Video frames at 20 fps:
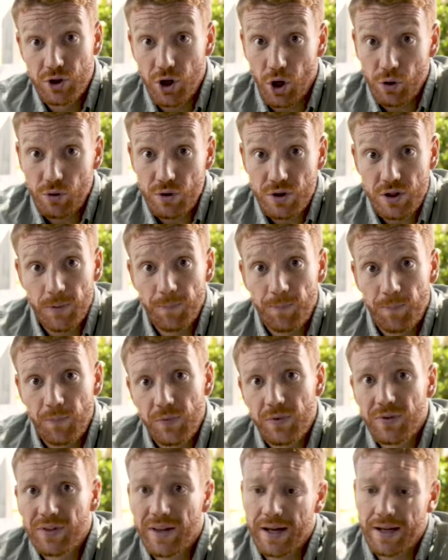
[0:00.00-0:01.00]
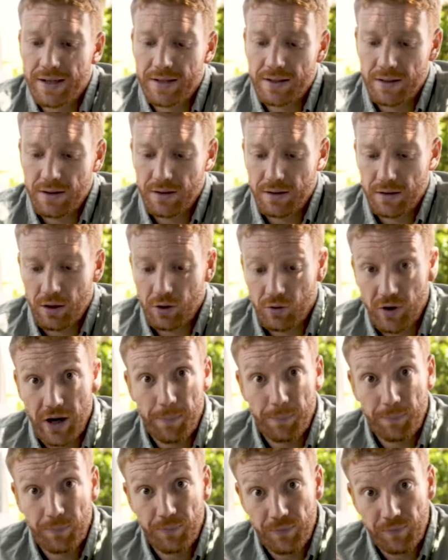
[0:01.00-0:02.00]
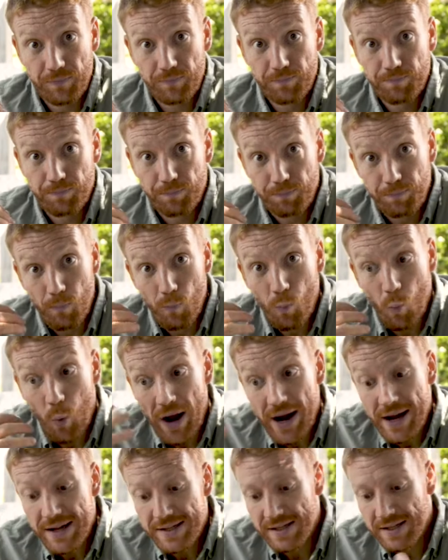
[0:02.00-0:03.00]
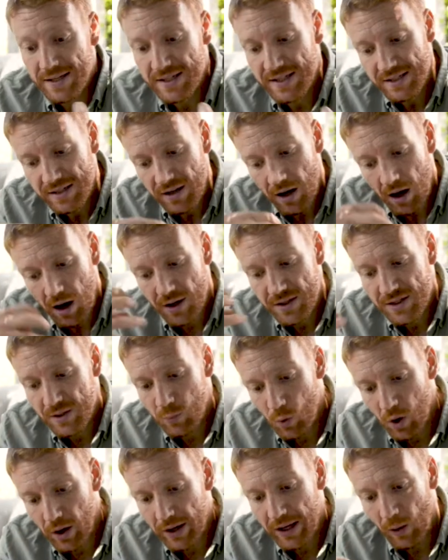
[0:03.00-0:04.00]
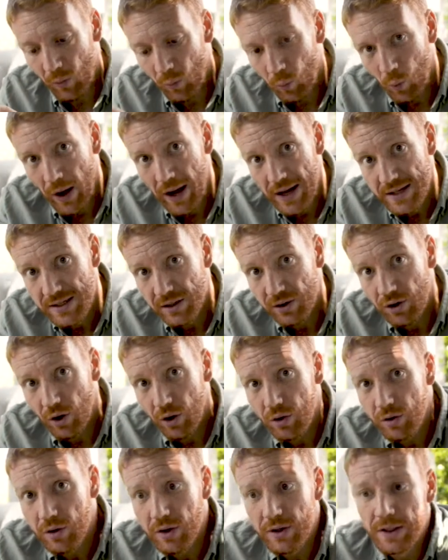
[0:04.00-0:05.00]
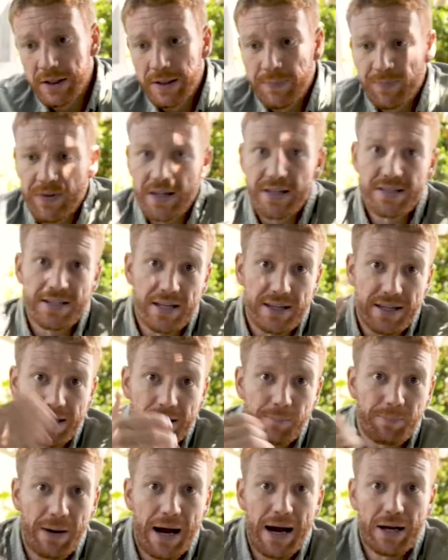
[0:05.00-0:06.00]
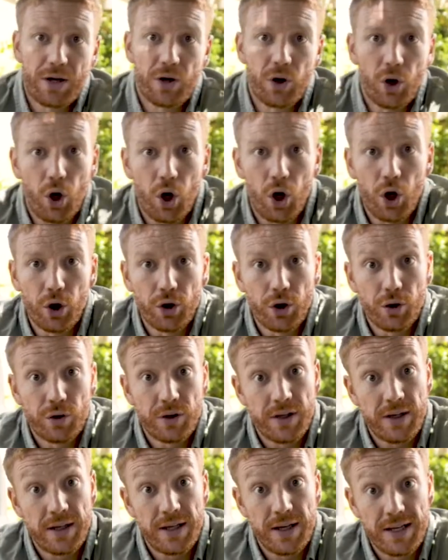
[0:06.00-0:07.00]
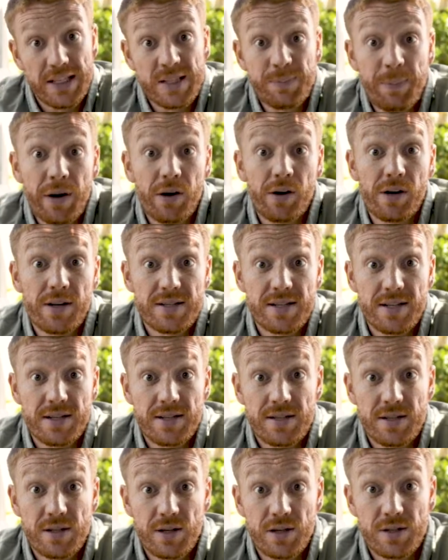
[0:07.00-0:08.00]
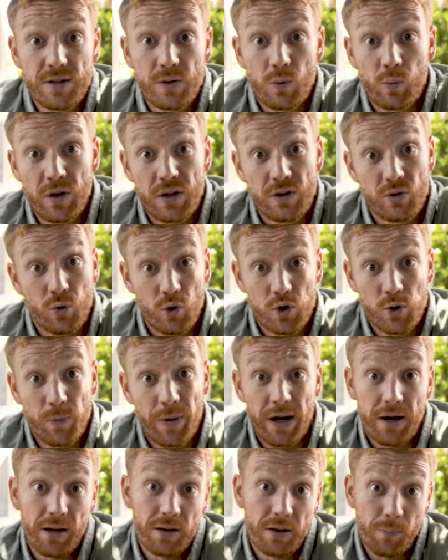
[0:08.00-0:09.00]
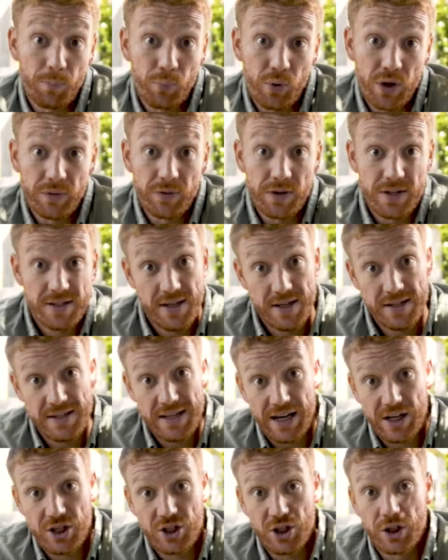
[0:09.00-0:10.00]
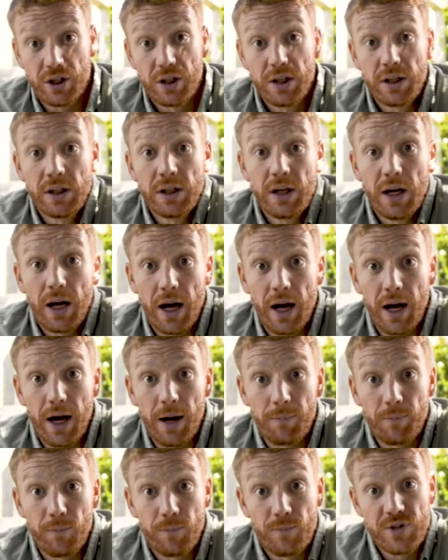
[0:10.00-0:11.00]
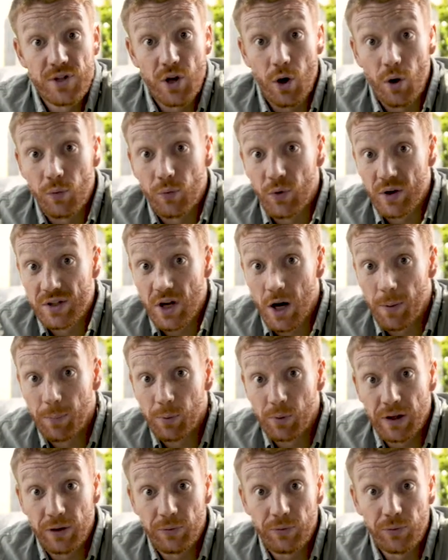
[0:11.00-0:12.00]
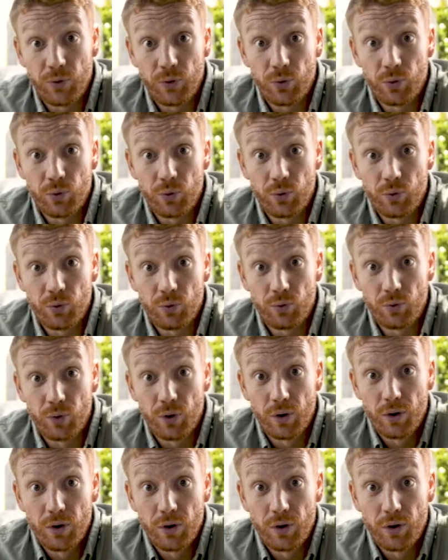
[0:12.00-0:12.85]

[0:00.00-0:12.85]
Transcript: don't, then great way to start to work out where to go is to think back on the experiences that we talked about in the previous section. Um, so, for example, if you